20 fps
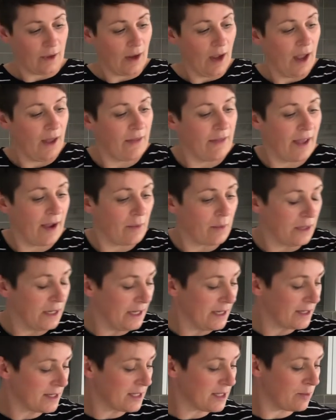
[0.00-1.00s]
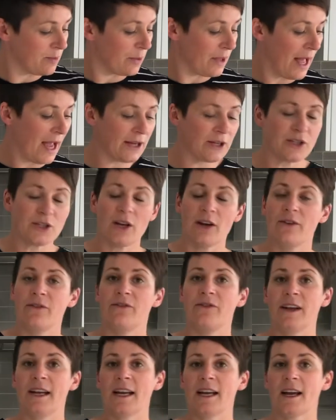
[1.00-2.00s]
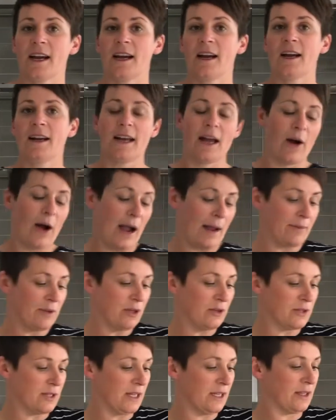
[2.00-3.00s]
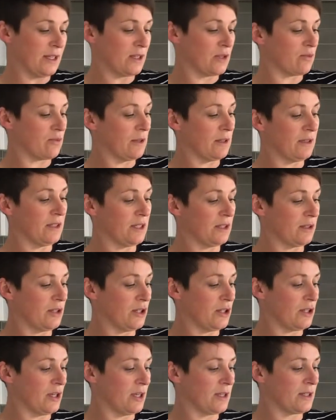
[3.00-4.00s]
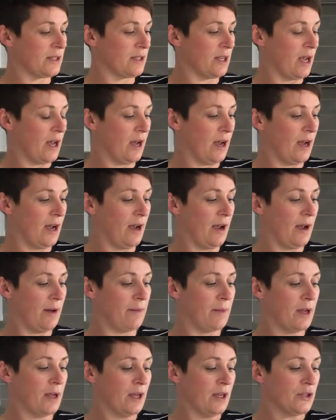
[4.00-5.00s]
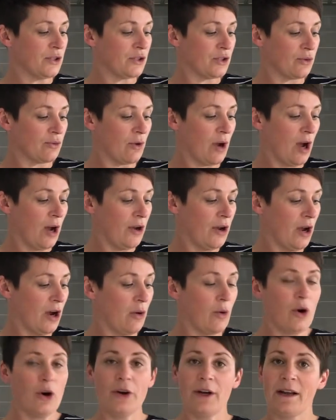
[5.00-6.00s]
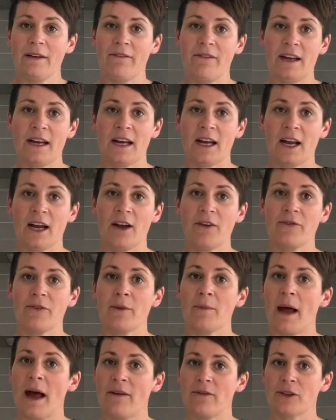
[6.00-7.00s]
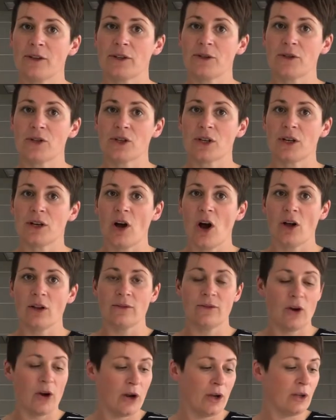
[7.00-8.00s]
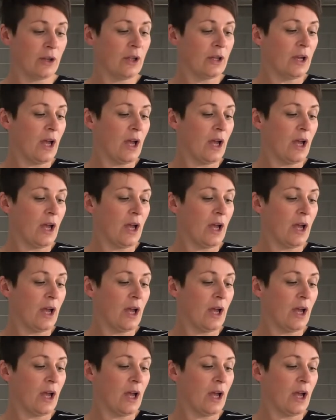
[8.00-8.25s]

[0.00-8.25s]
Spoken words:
And then we need a splash of vinegar. Now I'm using this really delicious Serrano honey vinegar from Evolution olive oil.